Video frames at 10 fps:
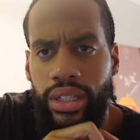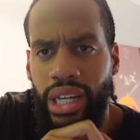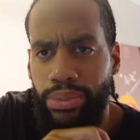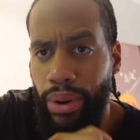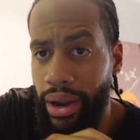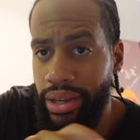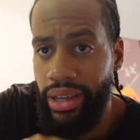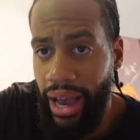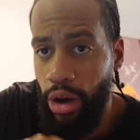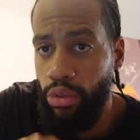that's probably
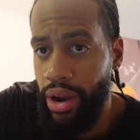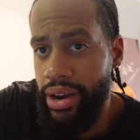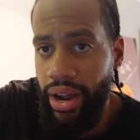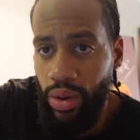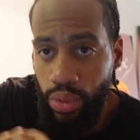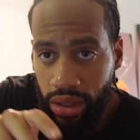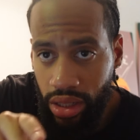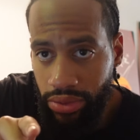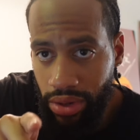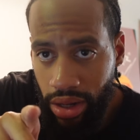out right now with
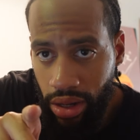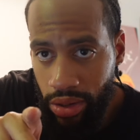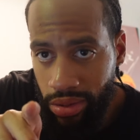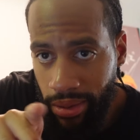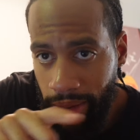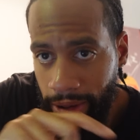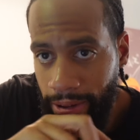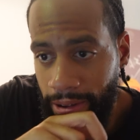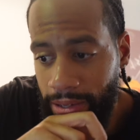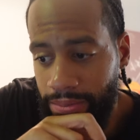this video.
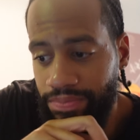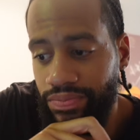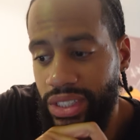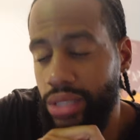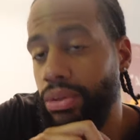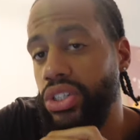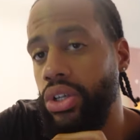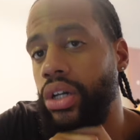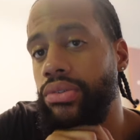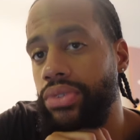Um, this is my
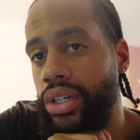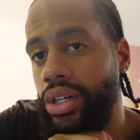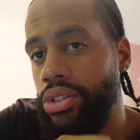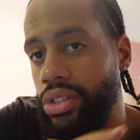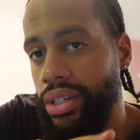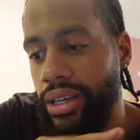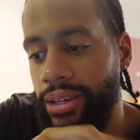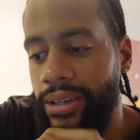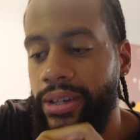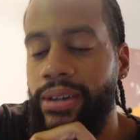startup video, so yeah.
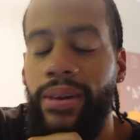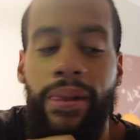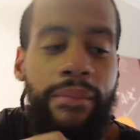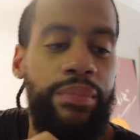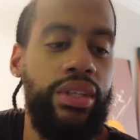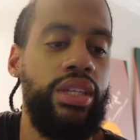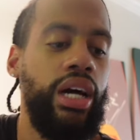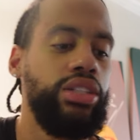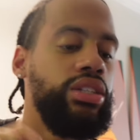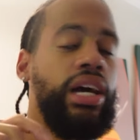
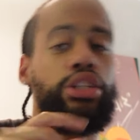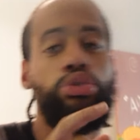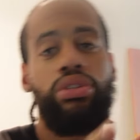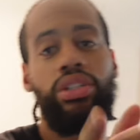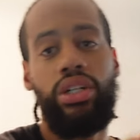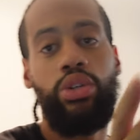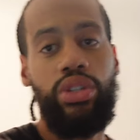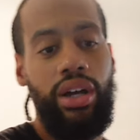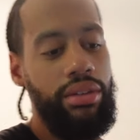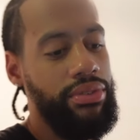Y'all, y'all tune into those
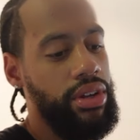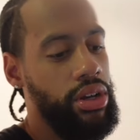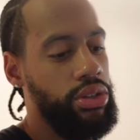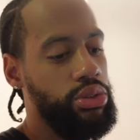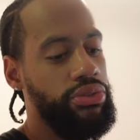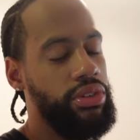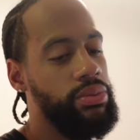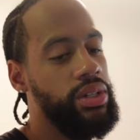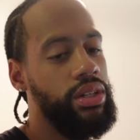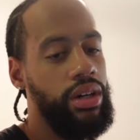other videos, you feel
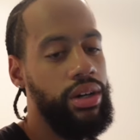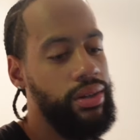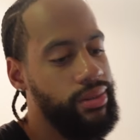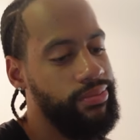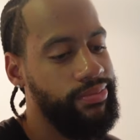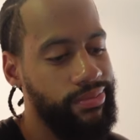me? Um,